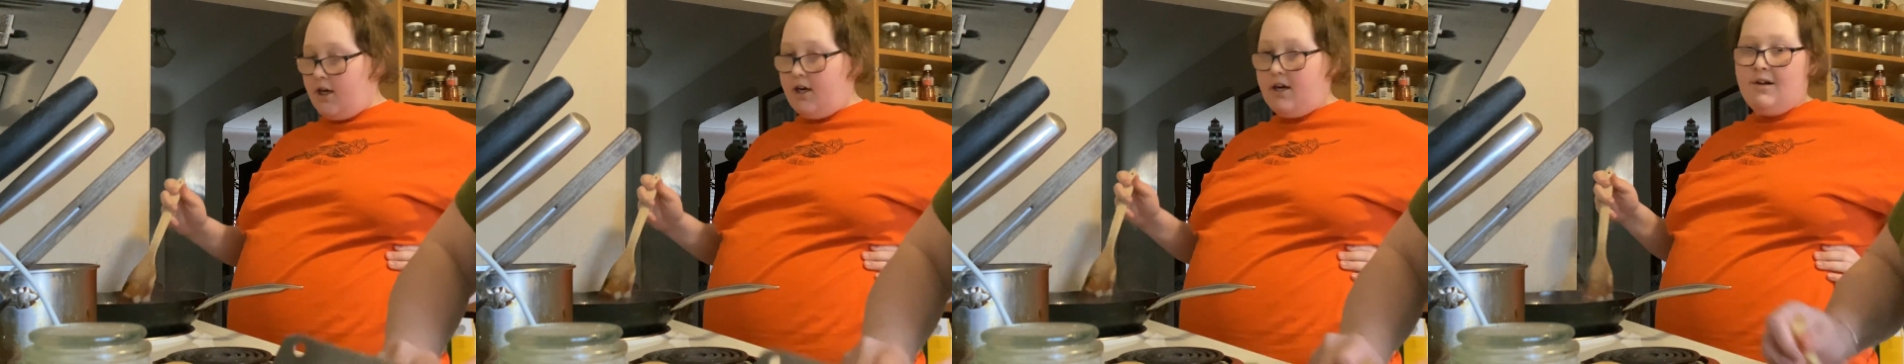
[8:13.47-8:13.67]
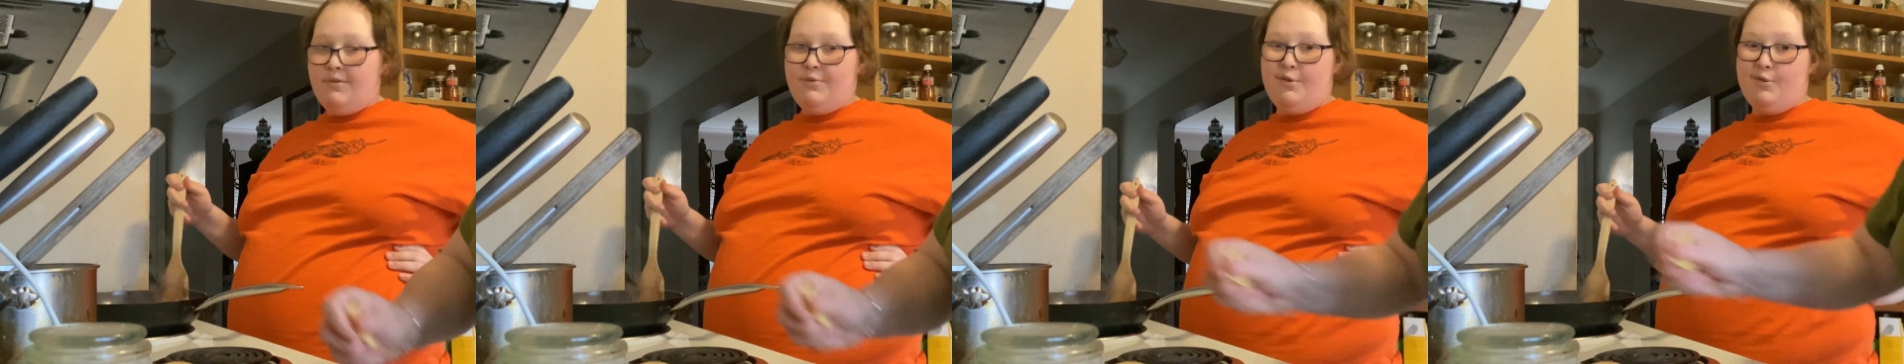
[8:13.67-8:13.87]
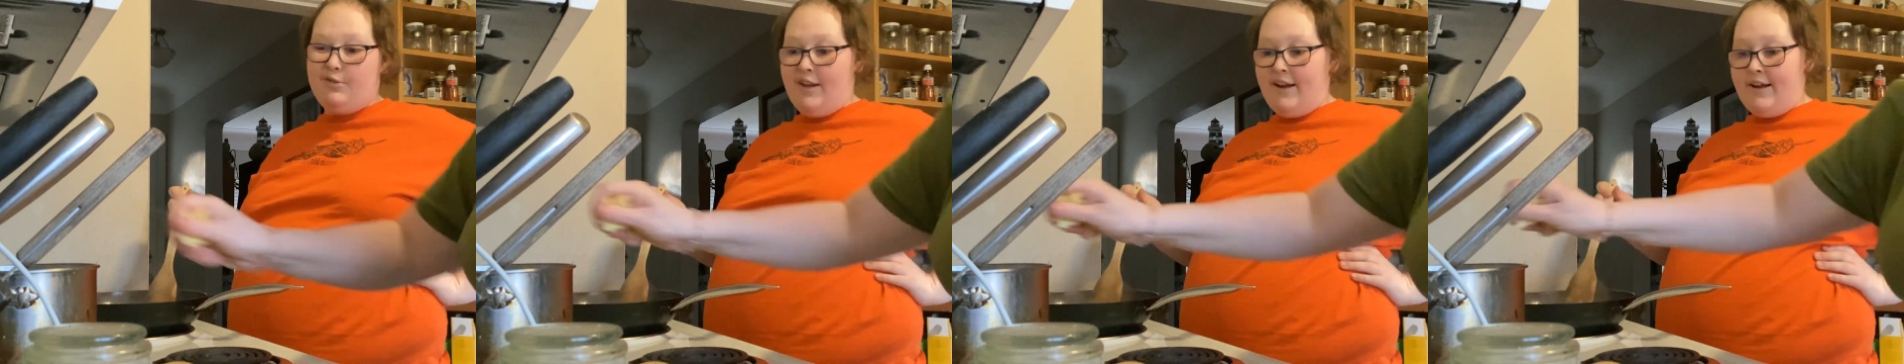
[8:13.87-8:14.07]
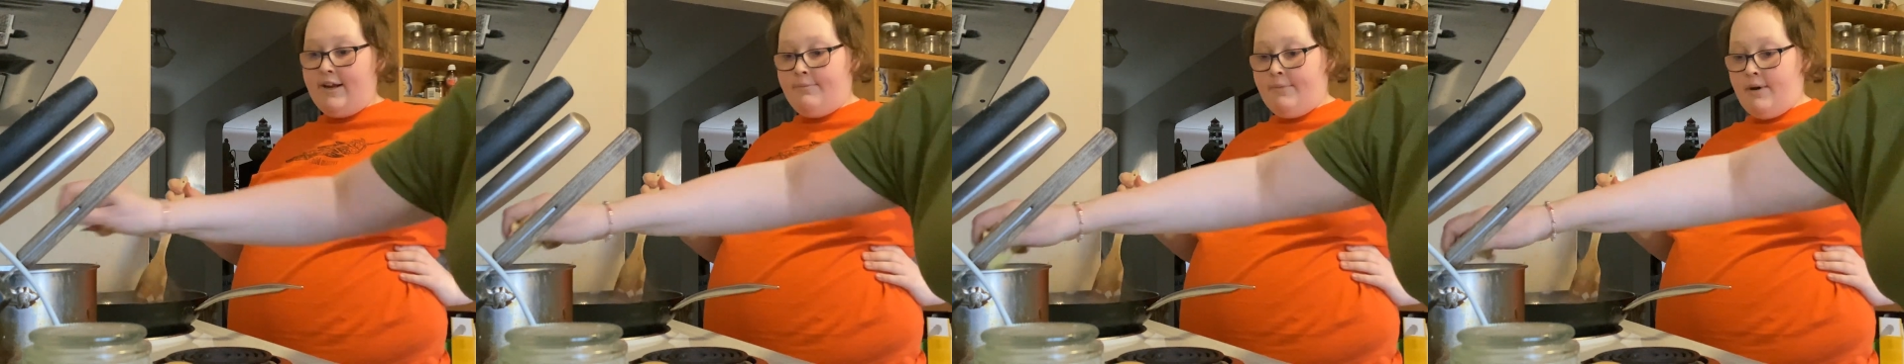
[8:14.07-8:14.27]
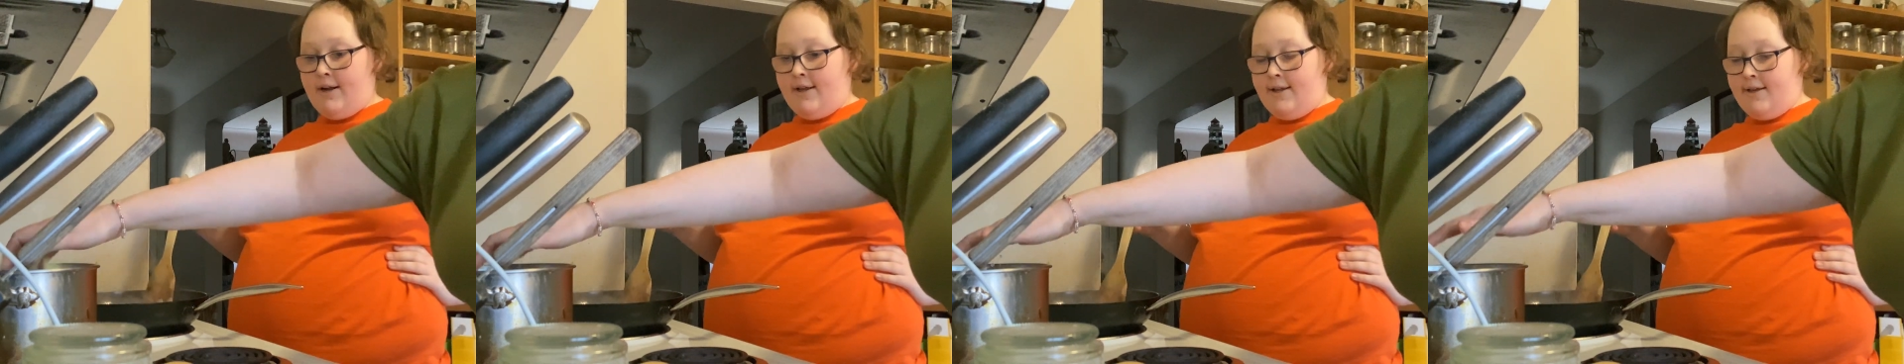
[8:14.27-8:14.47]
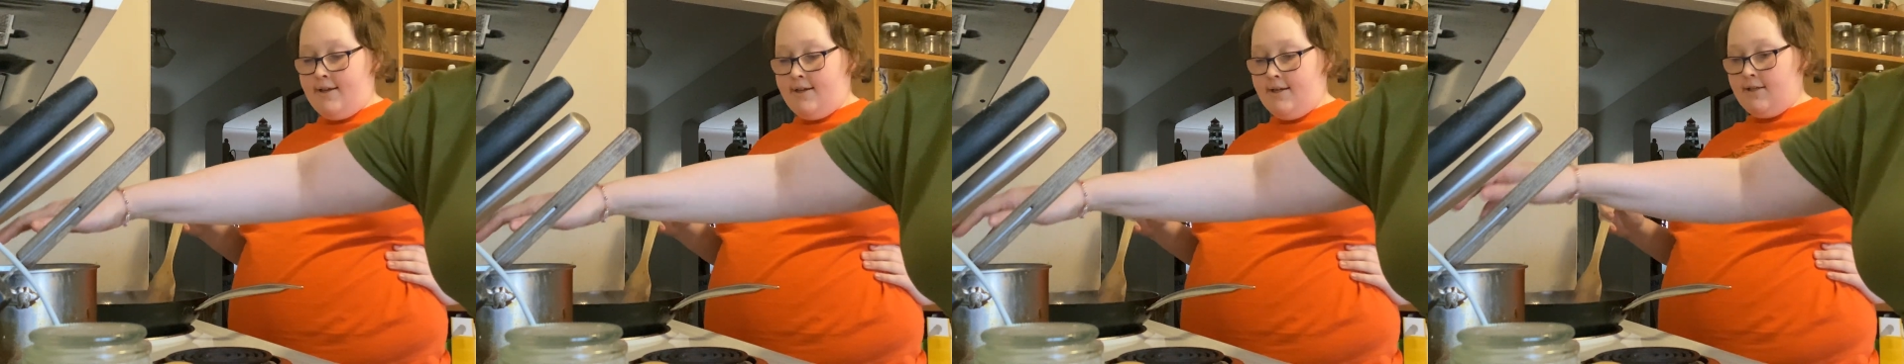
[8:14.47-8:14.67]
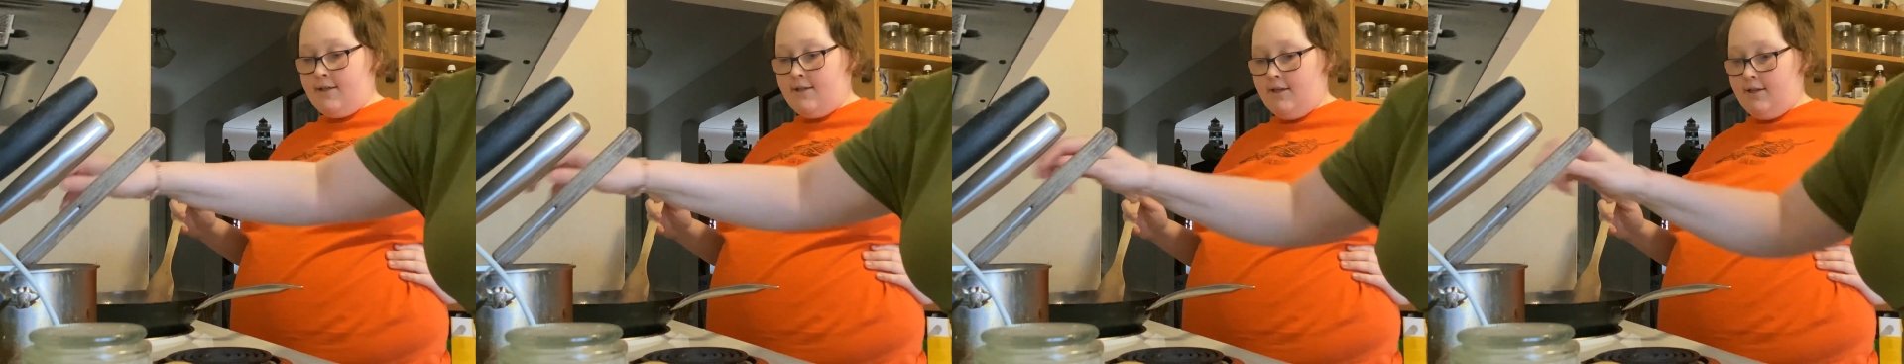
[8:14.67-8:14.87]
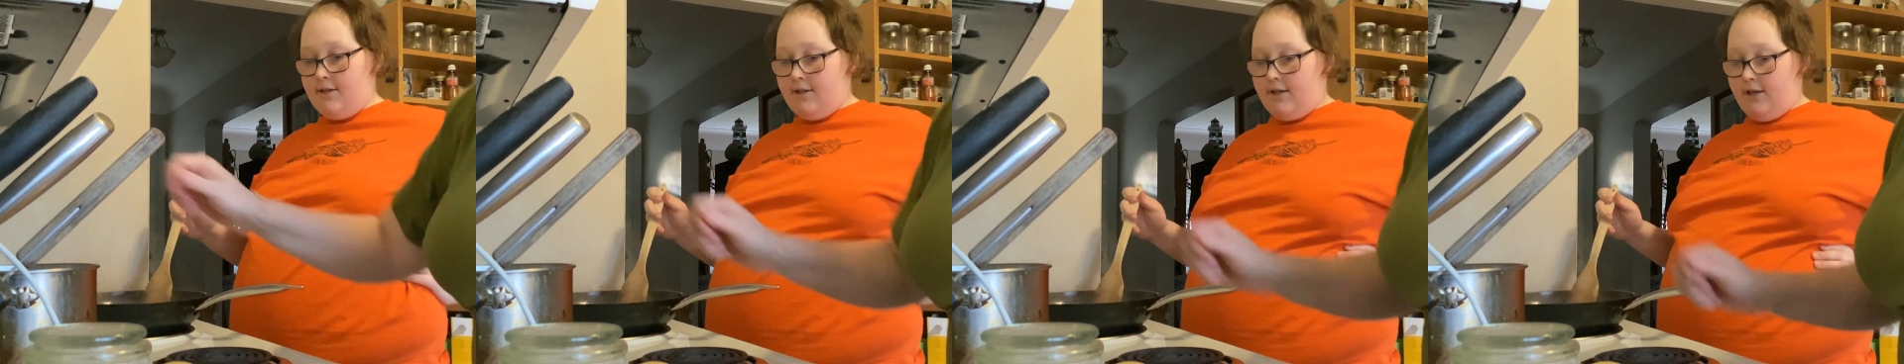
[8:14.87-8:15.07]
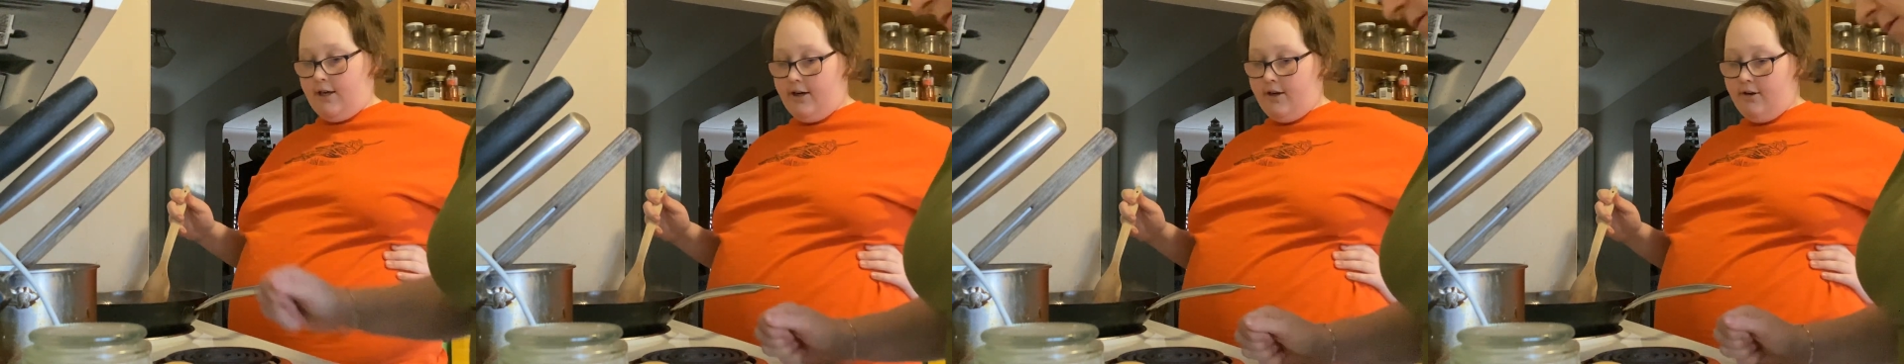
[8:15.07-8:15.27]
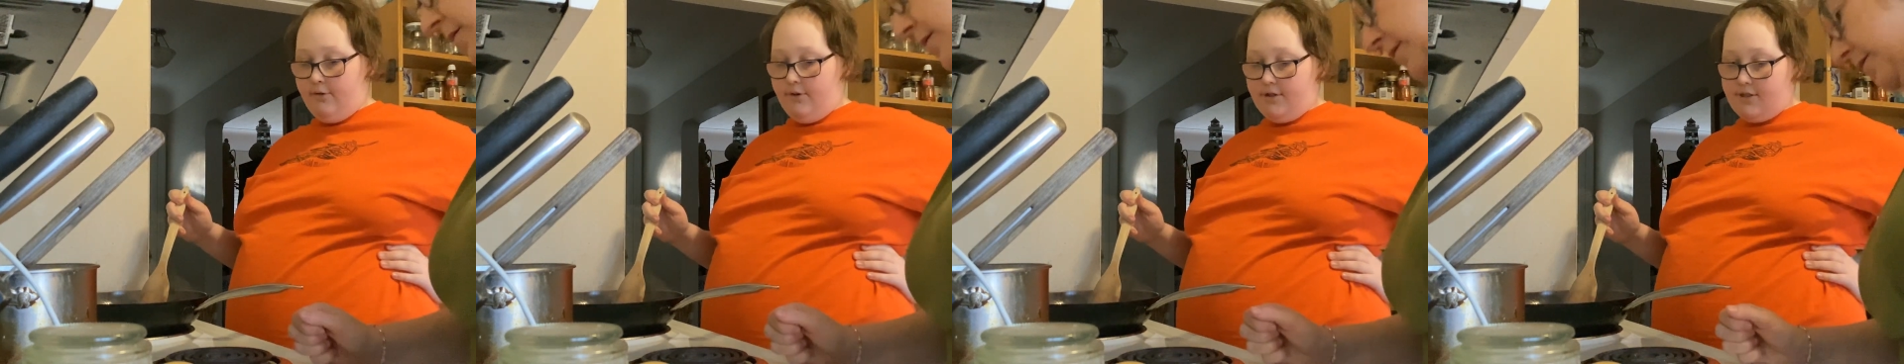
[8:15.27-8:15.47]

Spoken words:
I will link my... Oh,